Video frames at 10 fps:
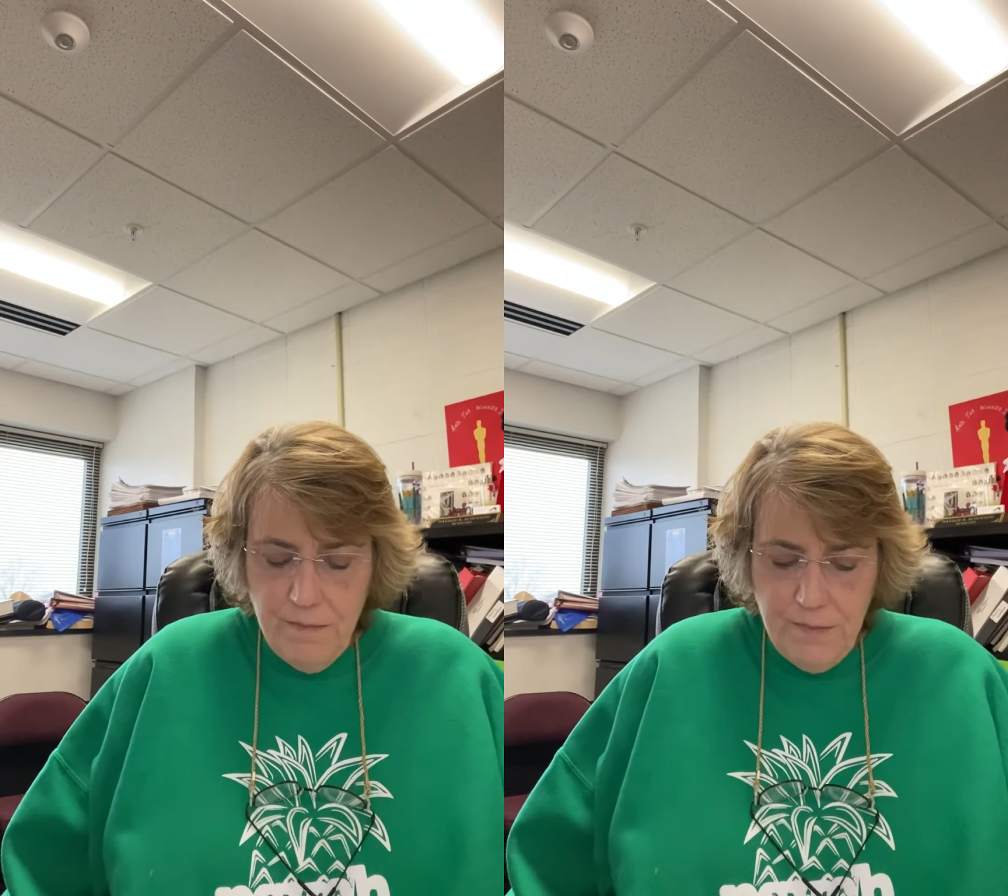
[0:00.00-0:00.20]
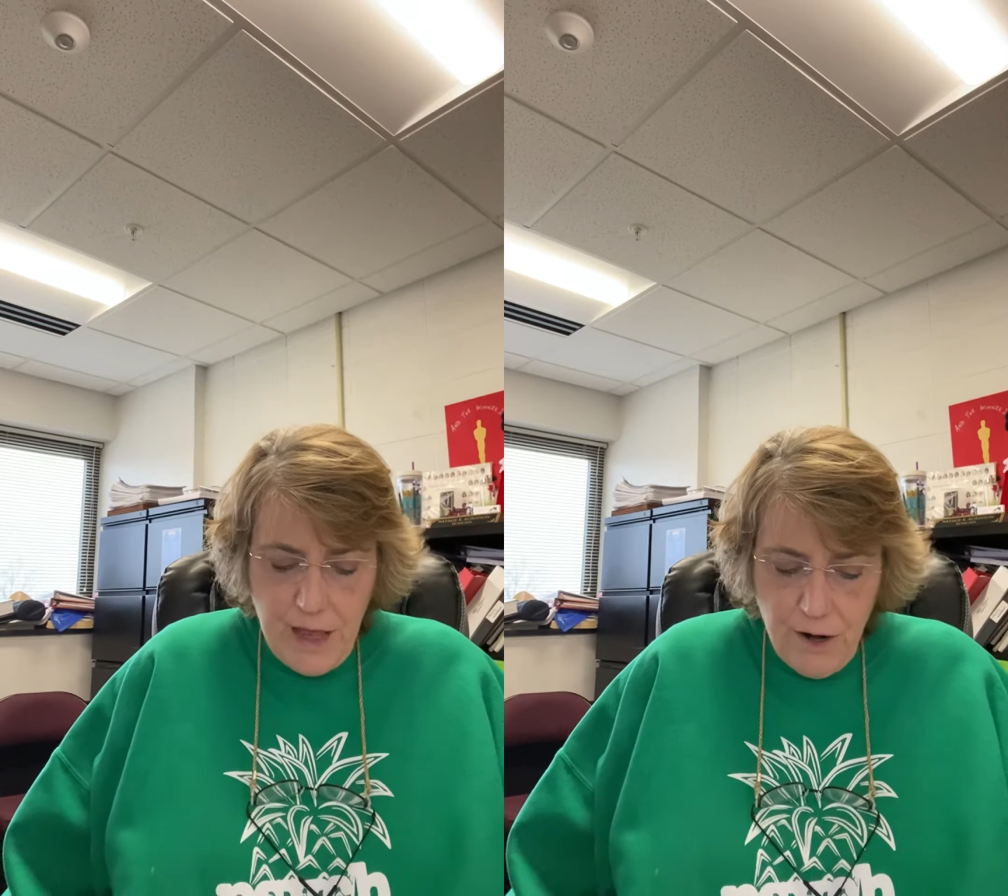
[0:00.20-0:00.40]

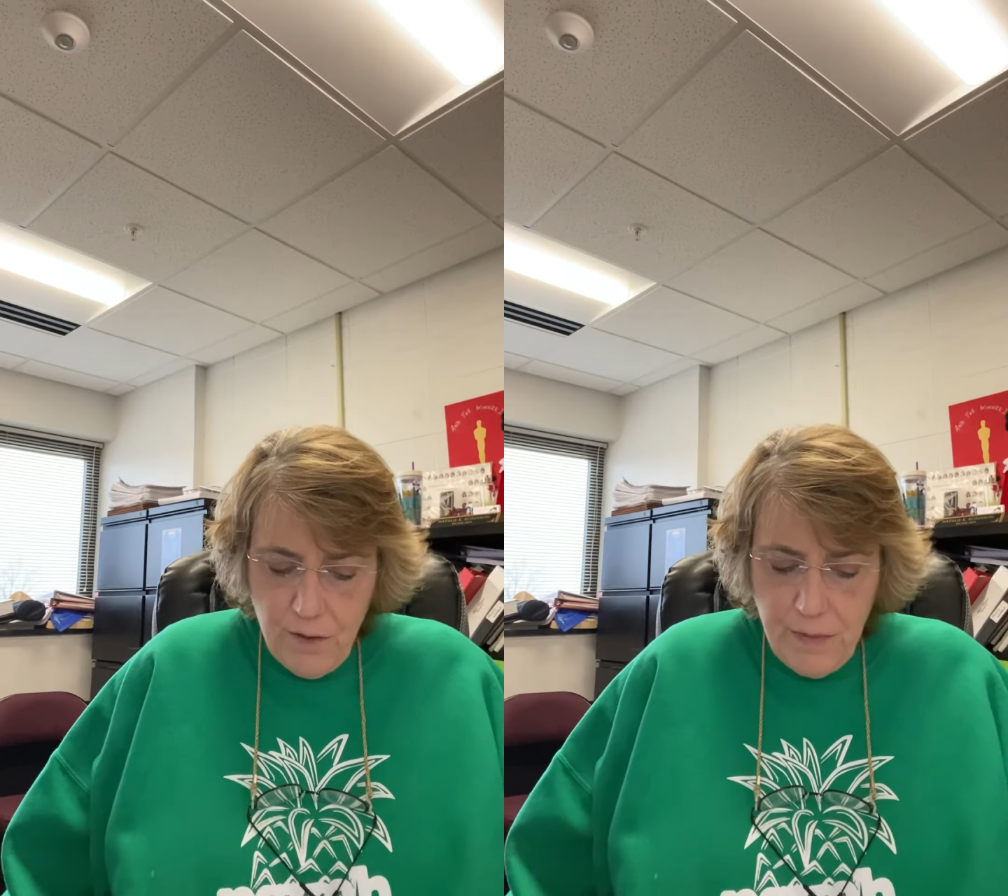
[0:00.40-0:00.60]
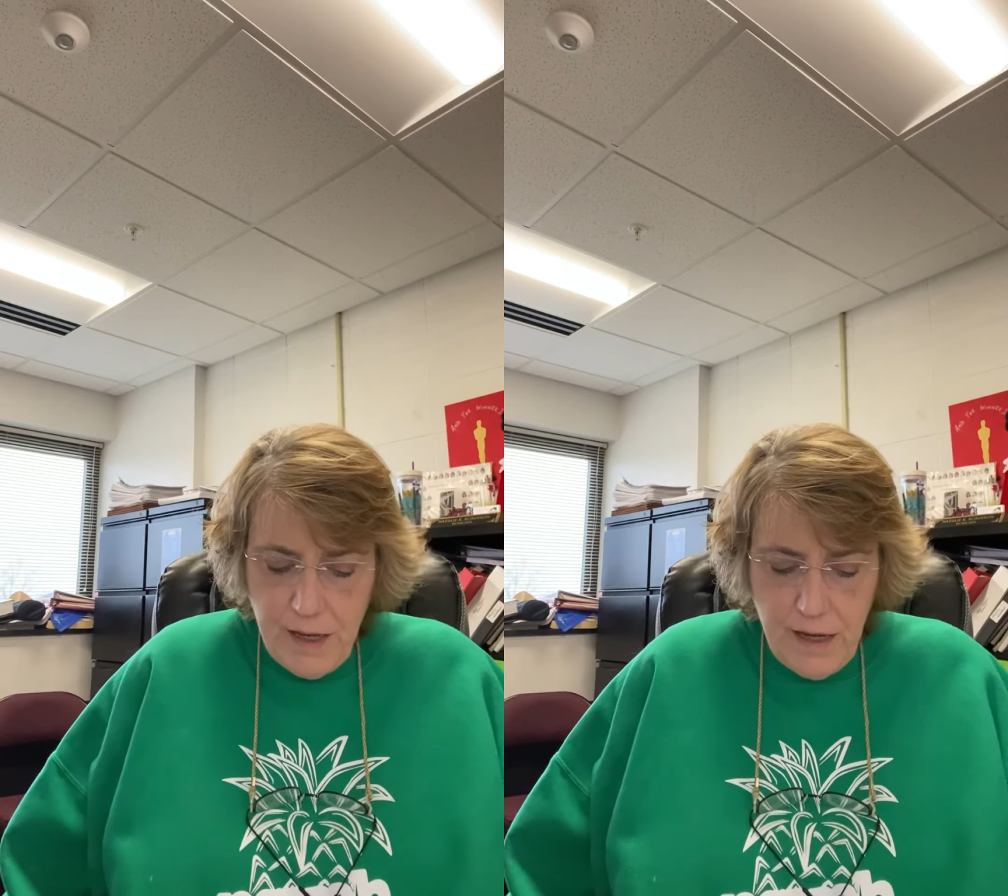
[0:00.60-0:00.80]

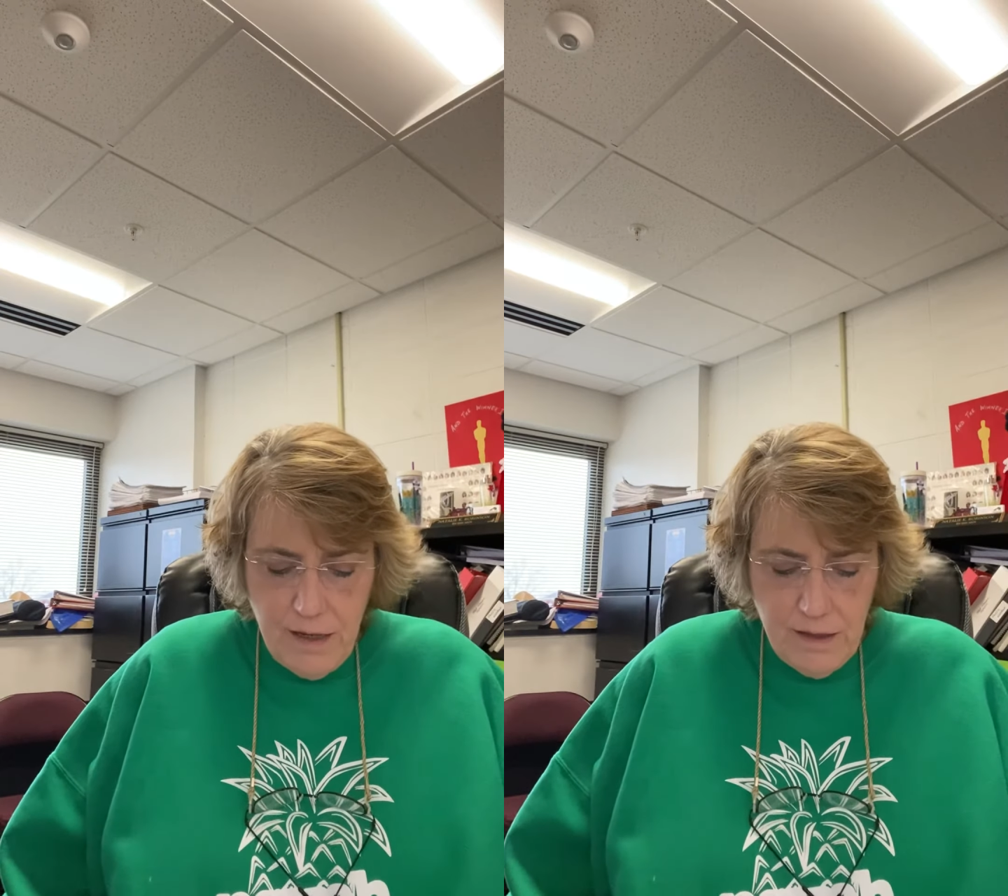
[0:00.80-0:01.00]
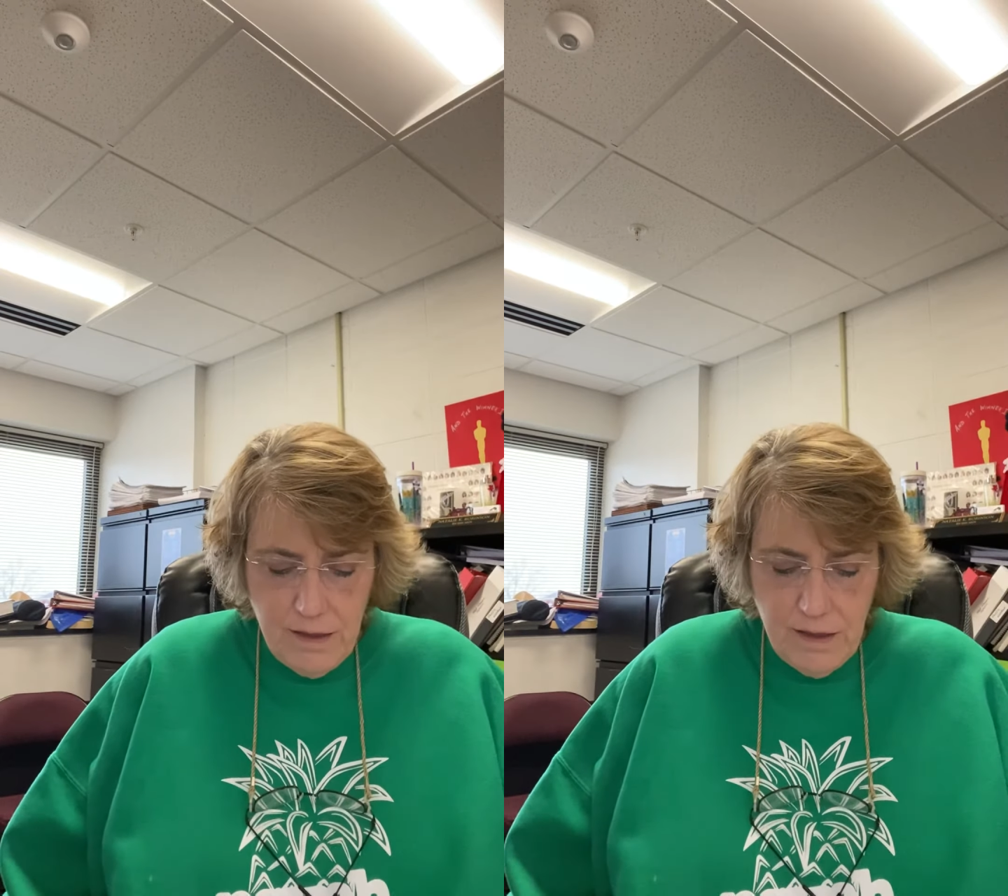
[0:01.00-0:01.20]
Therapy,